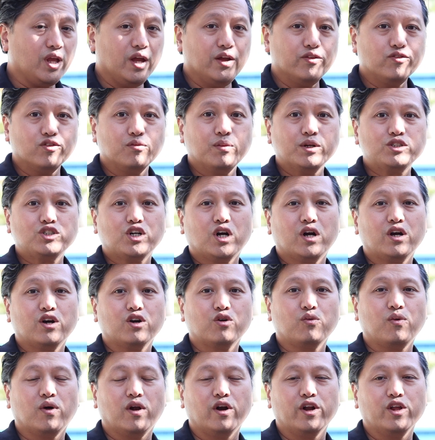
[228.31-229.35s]
It's a much higher
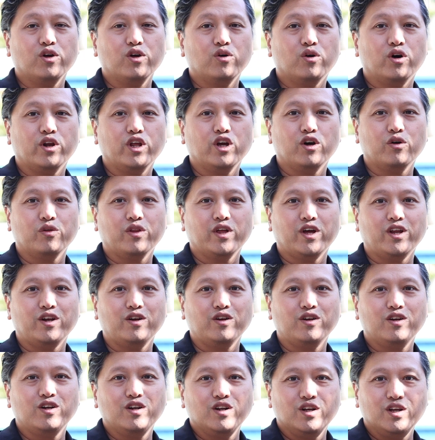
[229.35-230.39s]
quality audio
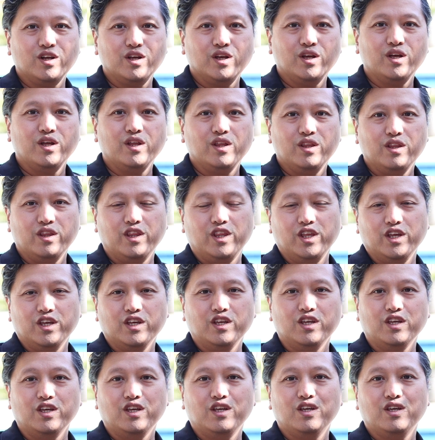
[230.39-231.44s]
than
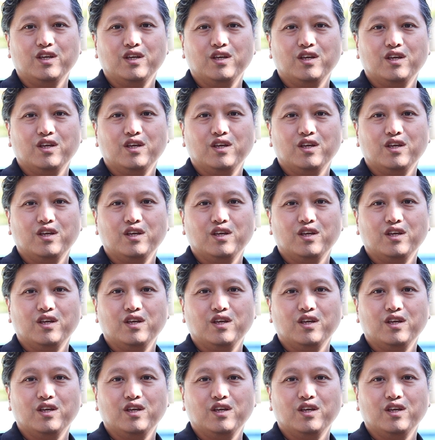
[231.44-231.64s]
the